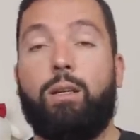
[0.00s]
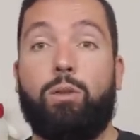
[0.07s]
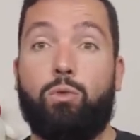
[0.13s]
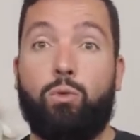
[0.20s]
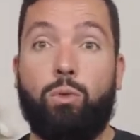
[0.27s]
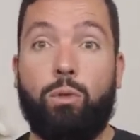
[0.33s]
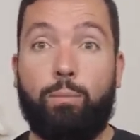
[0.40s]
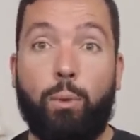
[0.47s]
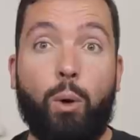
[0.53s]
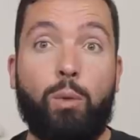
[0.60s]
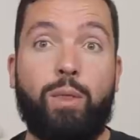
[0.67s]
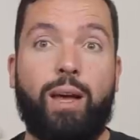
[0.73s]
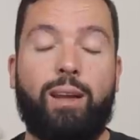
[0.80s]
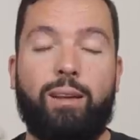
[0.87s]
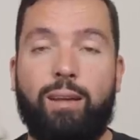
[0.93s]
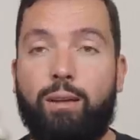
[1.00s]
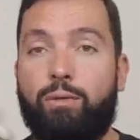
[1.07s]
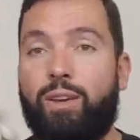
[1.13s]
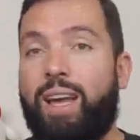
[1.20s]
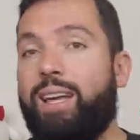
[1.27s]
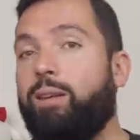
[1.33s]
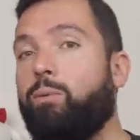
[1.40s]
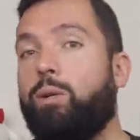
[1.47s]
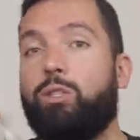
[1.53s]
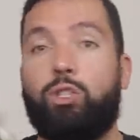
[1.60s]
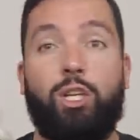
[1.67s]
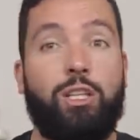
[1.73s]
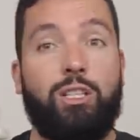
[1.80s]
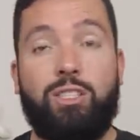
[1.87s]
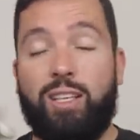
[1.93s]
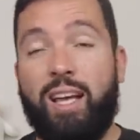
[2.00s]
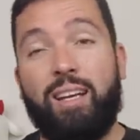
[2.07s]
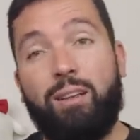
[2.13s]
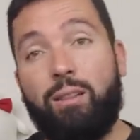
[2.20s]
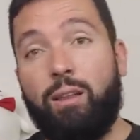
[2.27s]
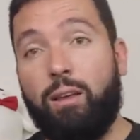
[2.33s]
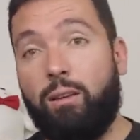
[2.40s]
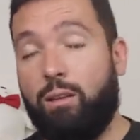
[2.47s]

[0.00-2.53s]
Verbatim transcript: to the point that if anyone changes anything,